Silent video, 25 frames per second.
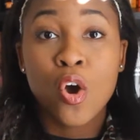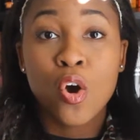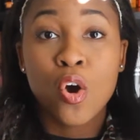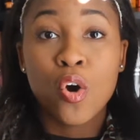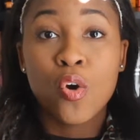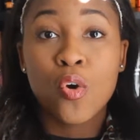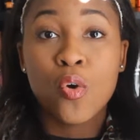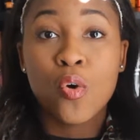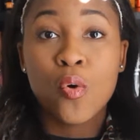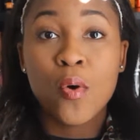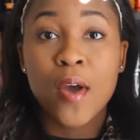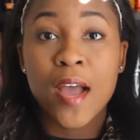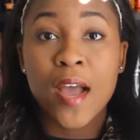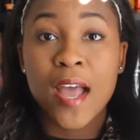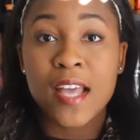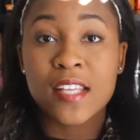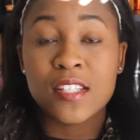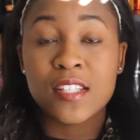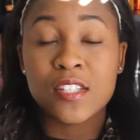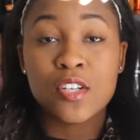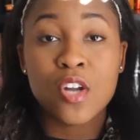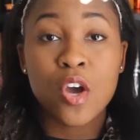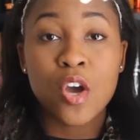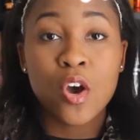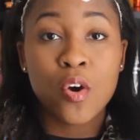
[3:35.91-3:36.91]
who
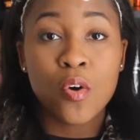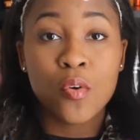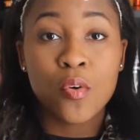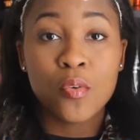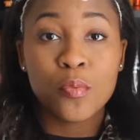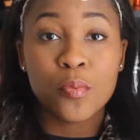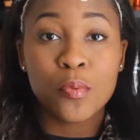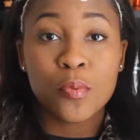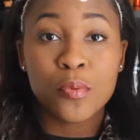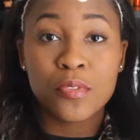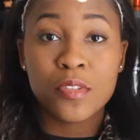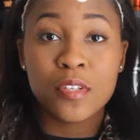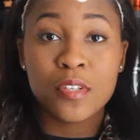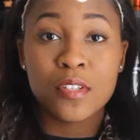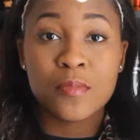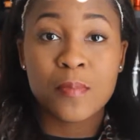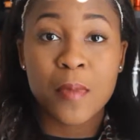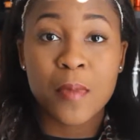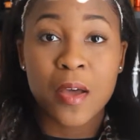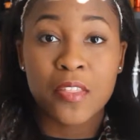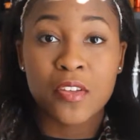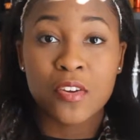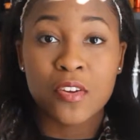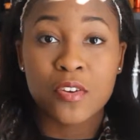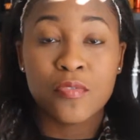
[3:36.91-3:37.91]
has known Ruthie's
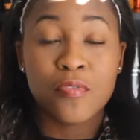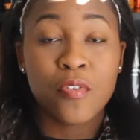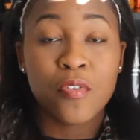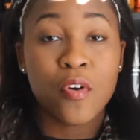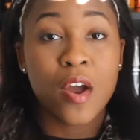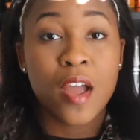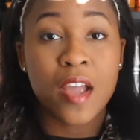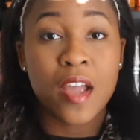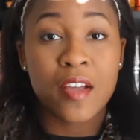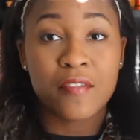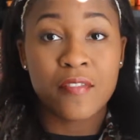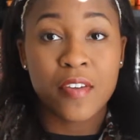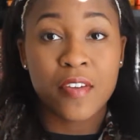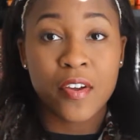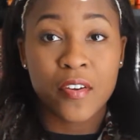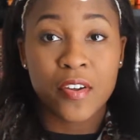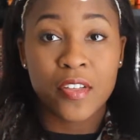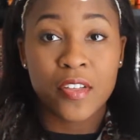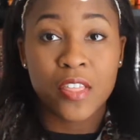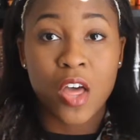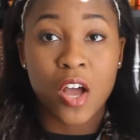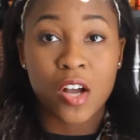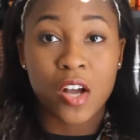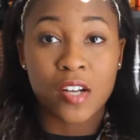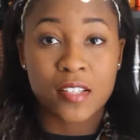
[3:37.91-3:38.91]
mother for a
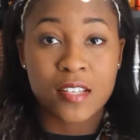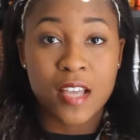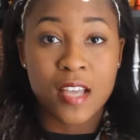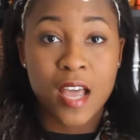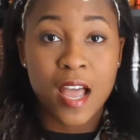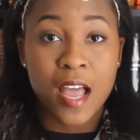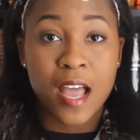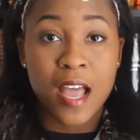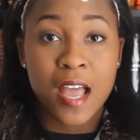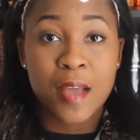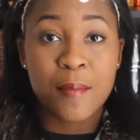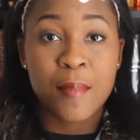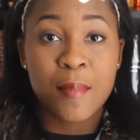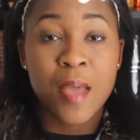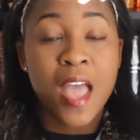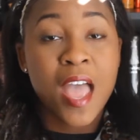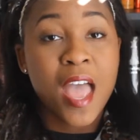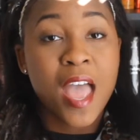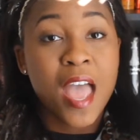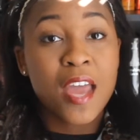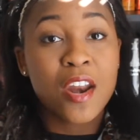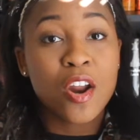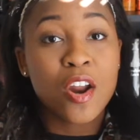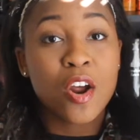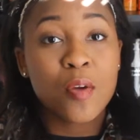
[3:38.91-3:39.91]
very long time,
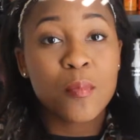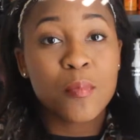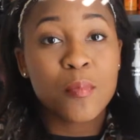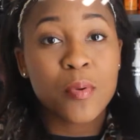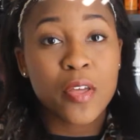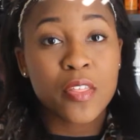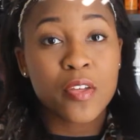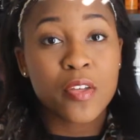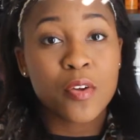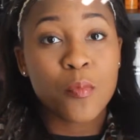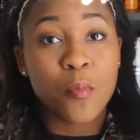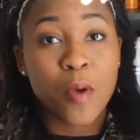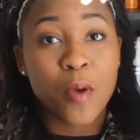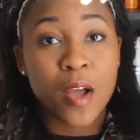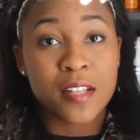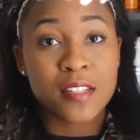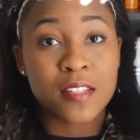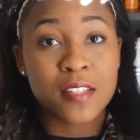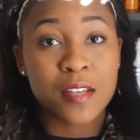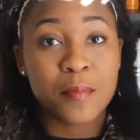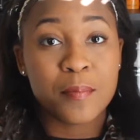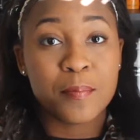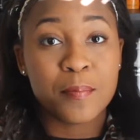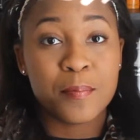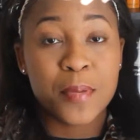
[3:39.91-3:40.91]
and her brother winds
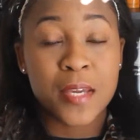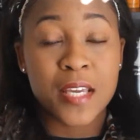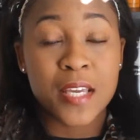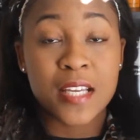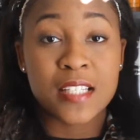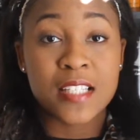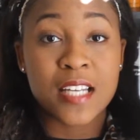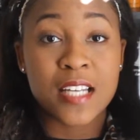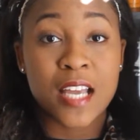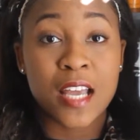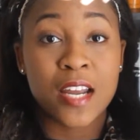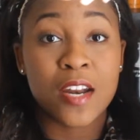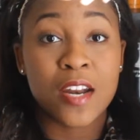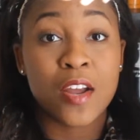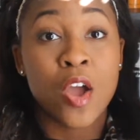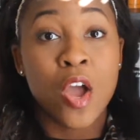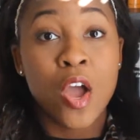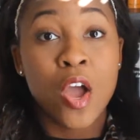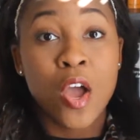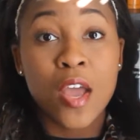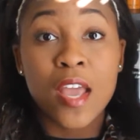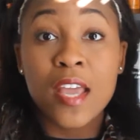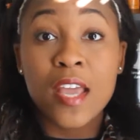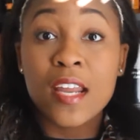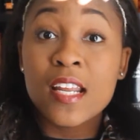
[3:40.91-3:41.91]
up being dead
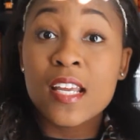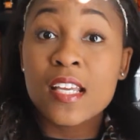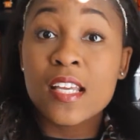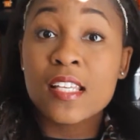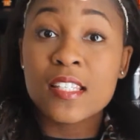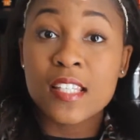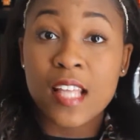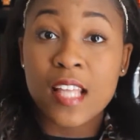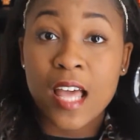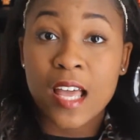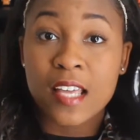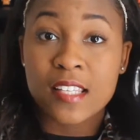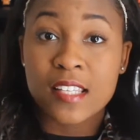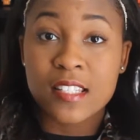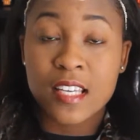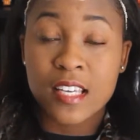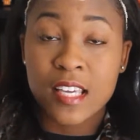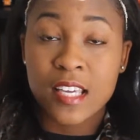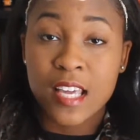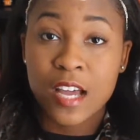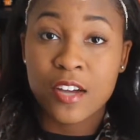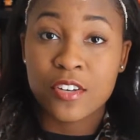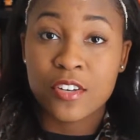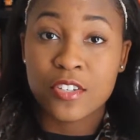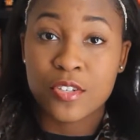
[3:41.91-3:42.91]
in his last
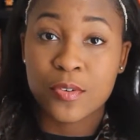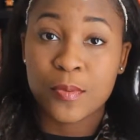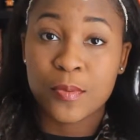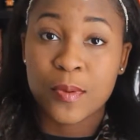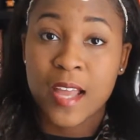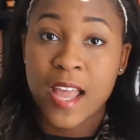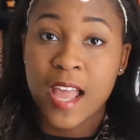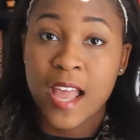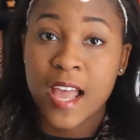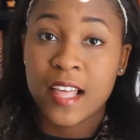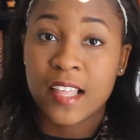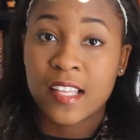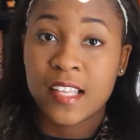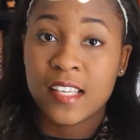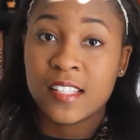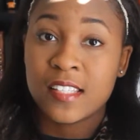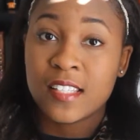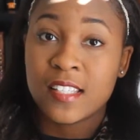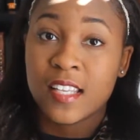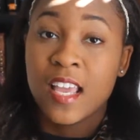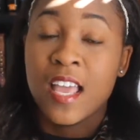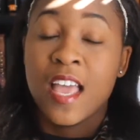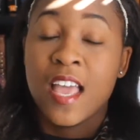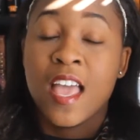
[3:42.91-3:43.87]
encounter with Alice.